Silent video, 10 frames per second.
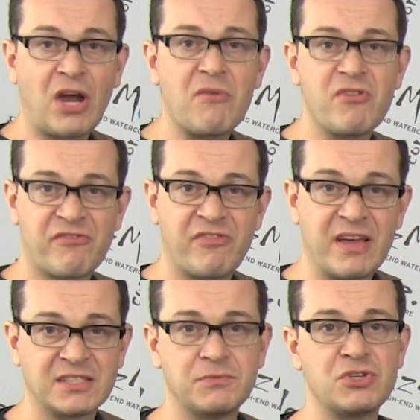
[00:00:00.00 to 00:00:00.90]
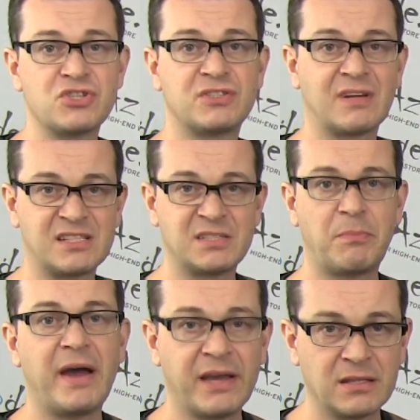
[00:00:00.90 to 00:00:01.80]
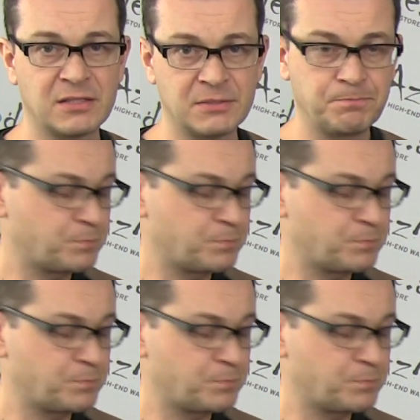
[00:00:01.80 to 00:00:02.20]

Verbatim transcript: tri-wire fans, which is transparent